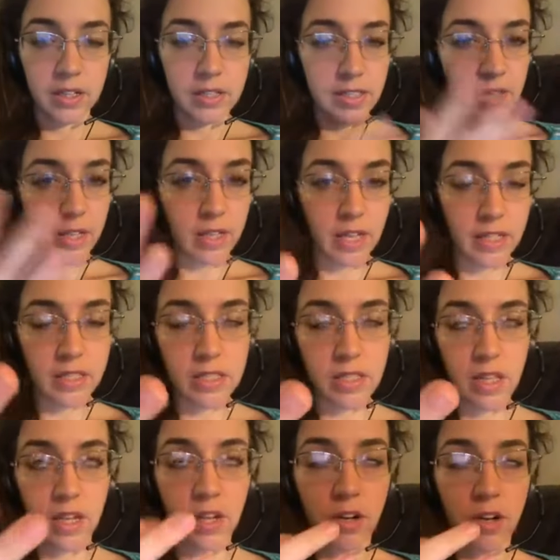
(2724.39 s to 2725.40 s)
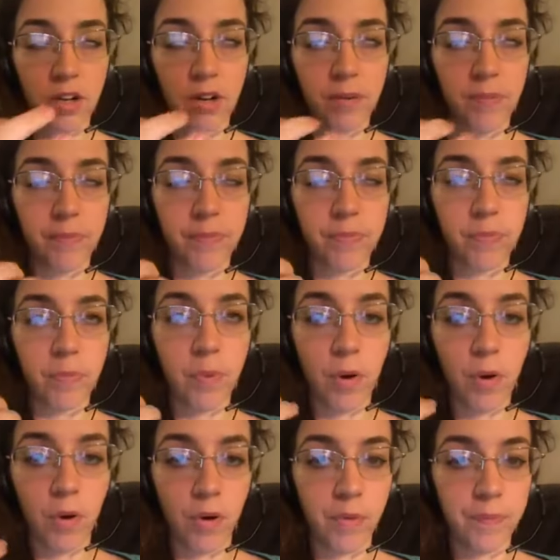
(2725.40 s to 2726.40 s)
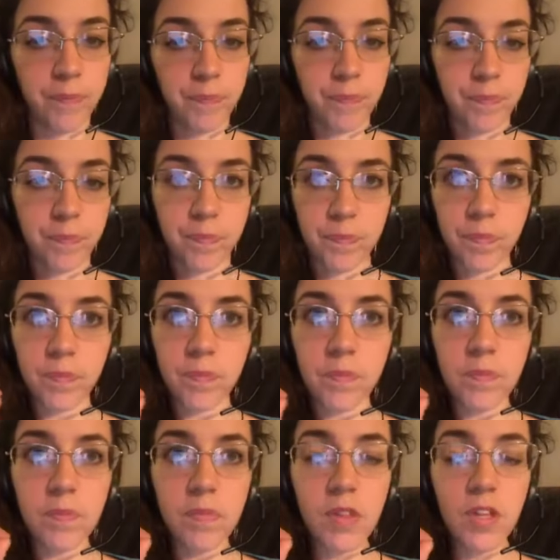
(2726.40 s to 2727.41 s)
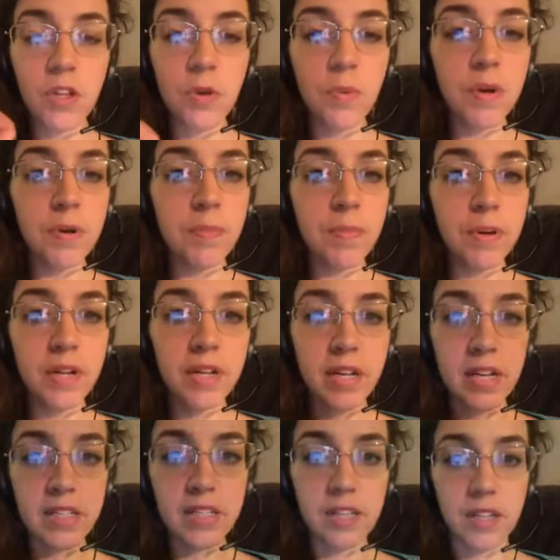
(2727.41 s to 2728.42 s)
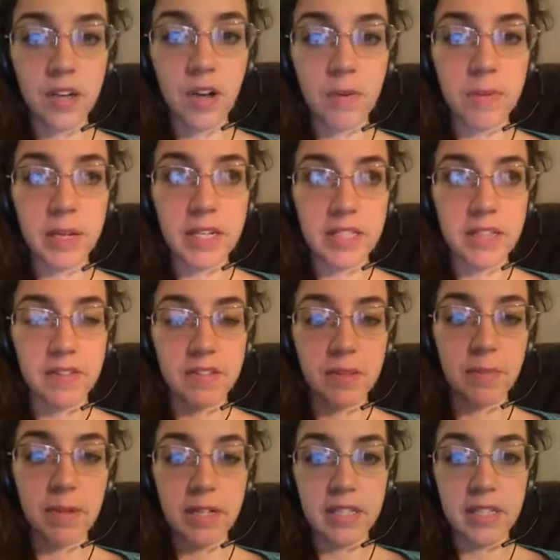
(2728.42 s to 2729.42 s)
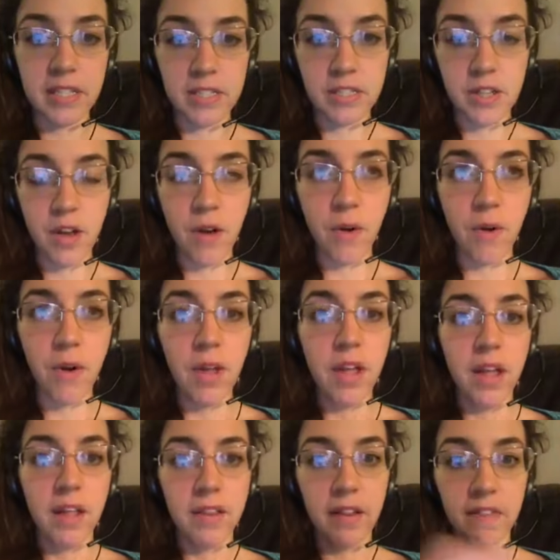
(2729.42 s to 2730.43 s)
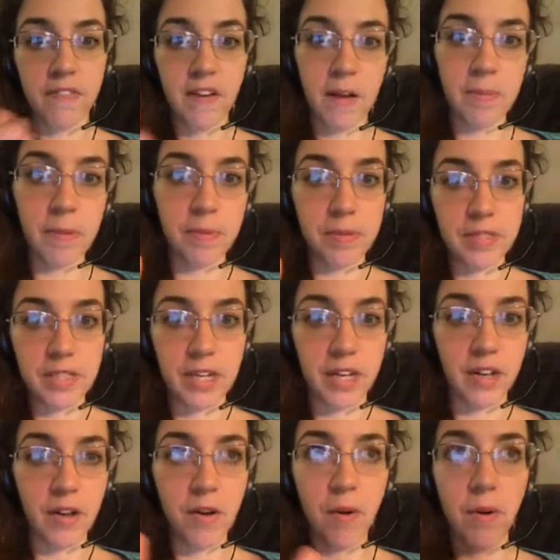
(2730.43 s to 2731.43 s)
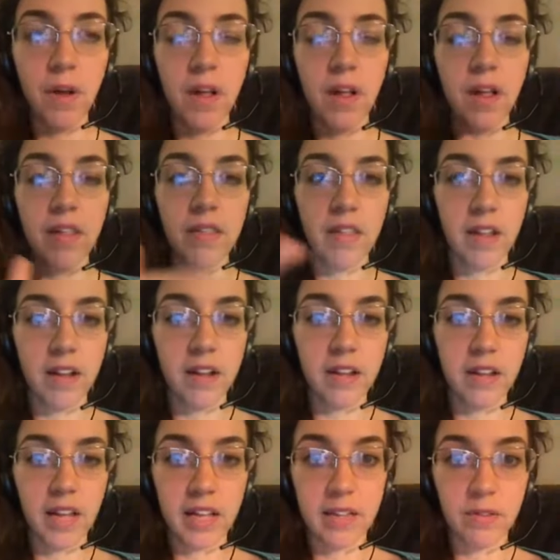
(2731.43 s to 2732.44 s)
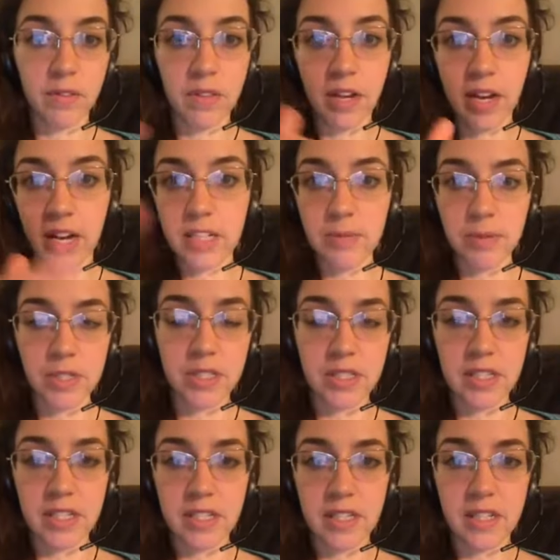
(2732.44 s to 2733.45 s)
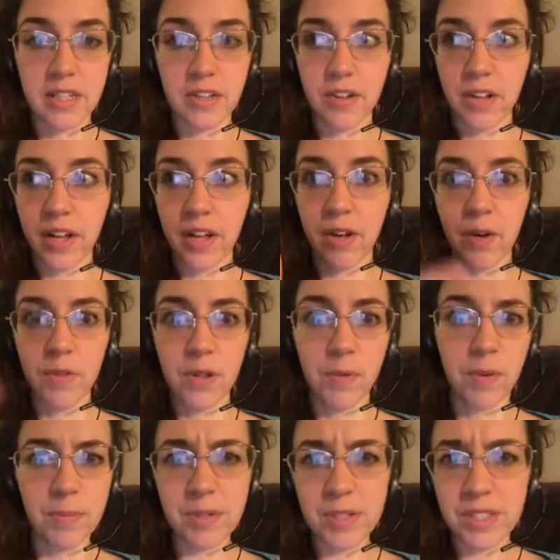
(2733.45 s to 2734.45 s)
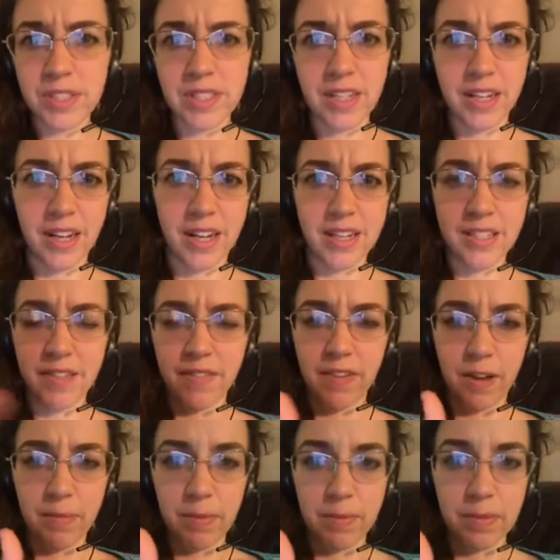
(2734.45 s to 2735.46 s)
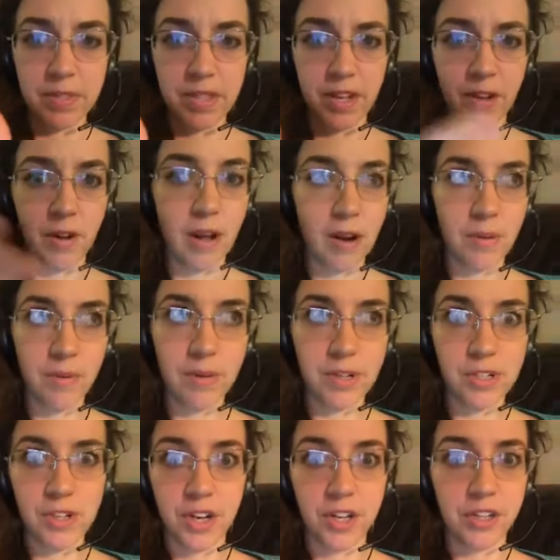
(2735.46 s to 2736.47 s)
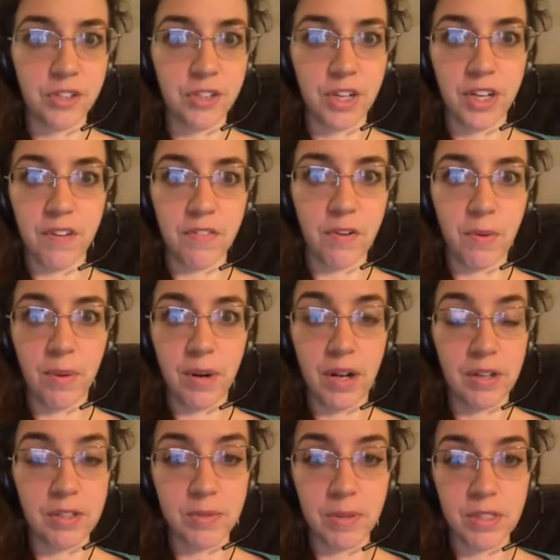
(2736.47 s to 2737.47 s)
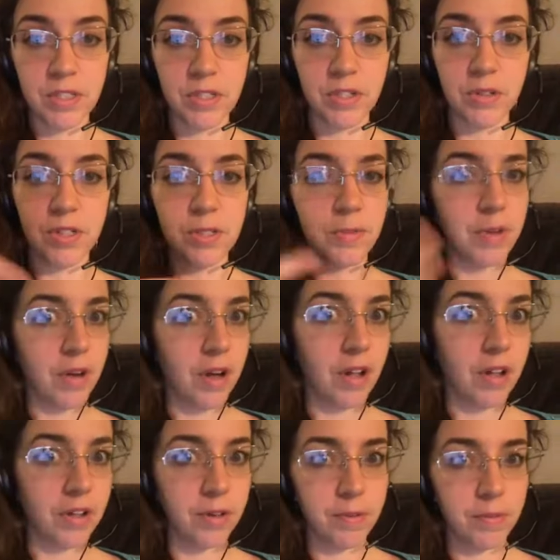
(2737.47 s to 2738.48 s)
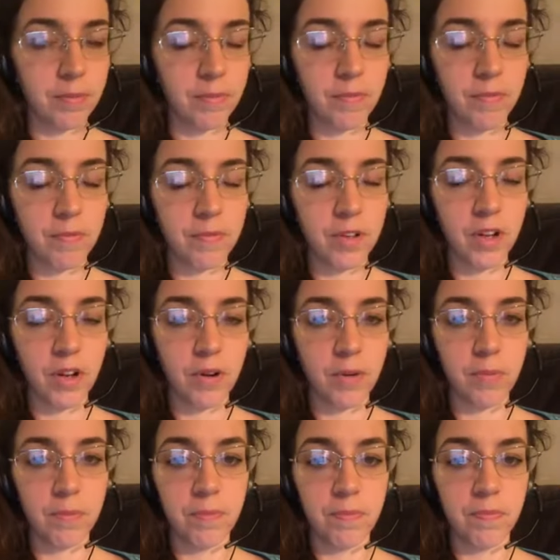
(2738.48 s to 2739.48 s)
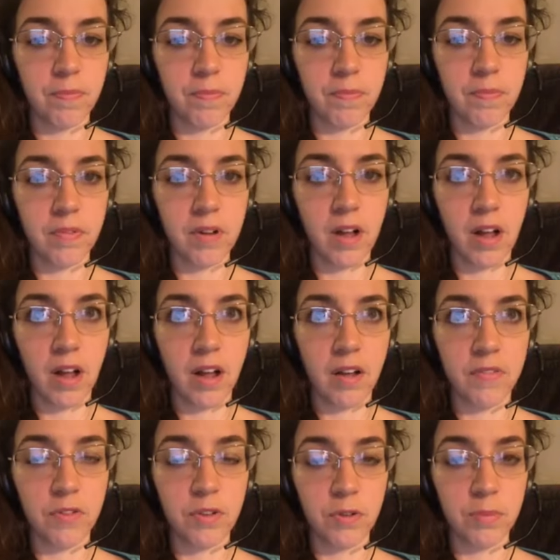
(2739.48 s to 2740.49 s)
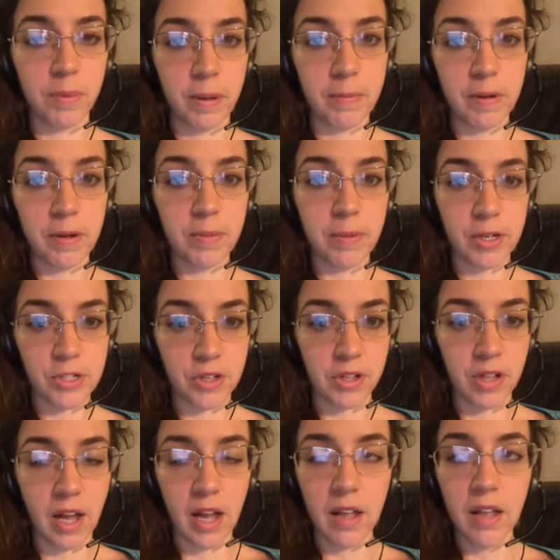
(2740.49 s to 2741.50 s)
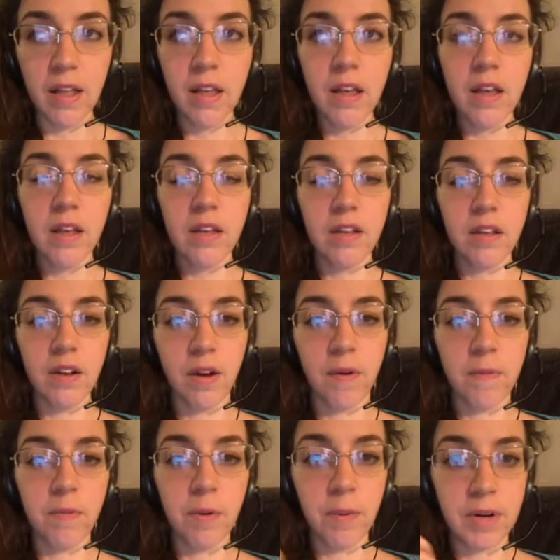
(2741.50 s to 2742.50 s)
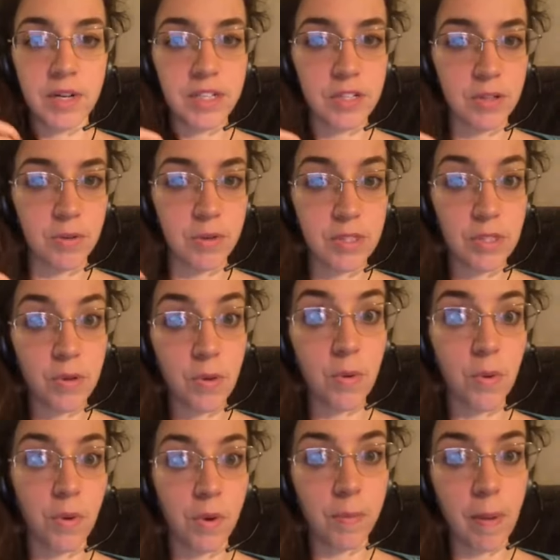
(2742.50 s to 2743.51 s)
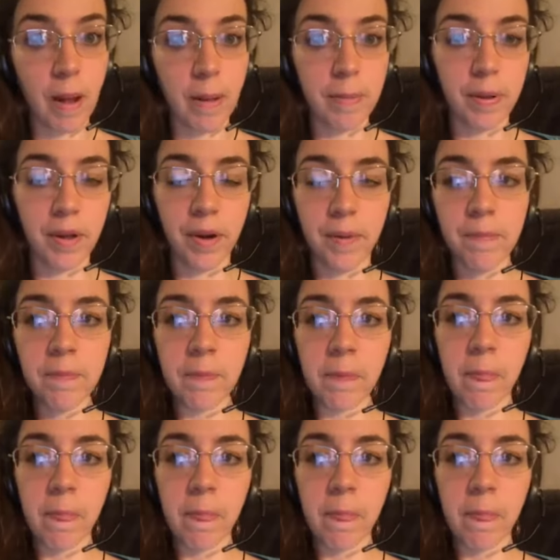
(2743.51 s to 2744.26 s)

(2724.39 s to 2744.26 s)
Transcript: Let's say that's like your poll. You wouldn't put yes and no, because if somebody says no, like five people say no, then like the next person sees it and they're like, only one person said yes and five people said no. I don't want to try your drink if no one else wants to, because we all are, you know, fueled by peer pressure a lot. We want to do what's cool or popular.